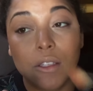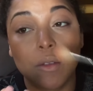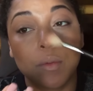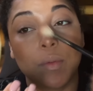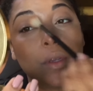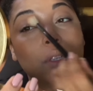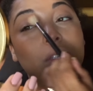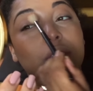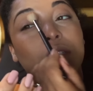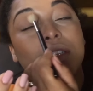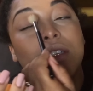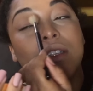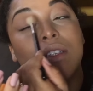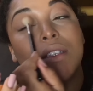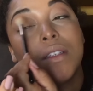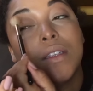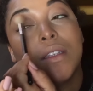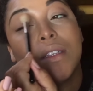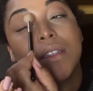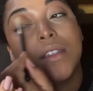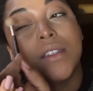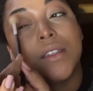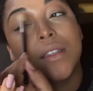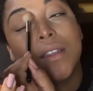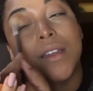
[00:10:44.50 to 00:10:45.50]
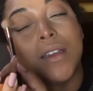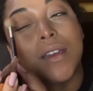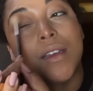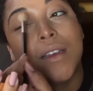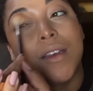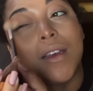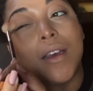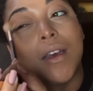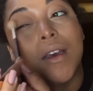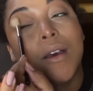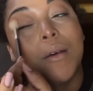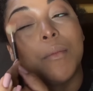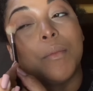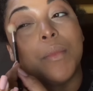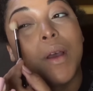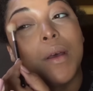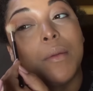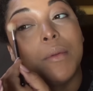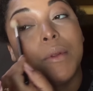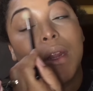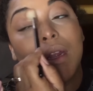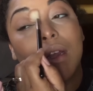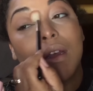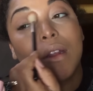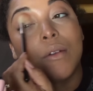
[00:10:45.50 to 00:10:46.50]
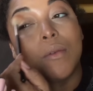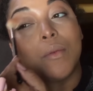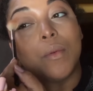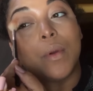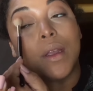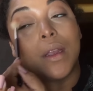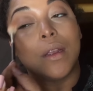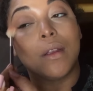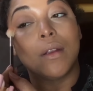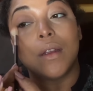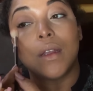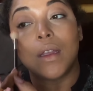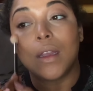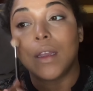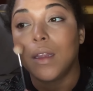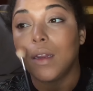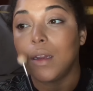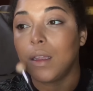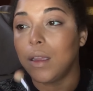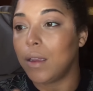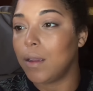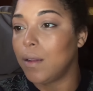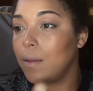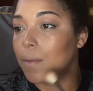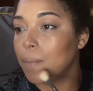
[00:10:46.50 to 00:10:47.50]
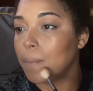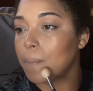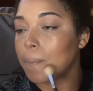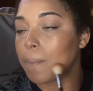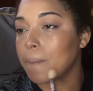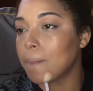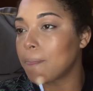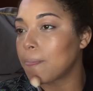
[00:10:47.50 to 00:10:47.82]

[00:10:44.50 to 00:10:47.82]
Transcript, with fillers: especially since probably not going to wear any.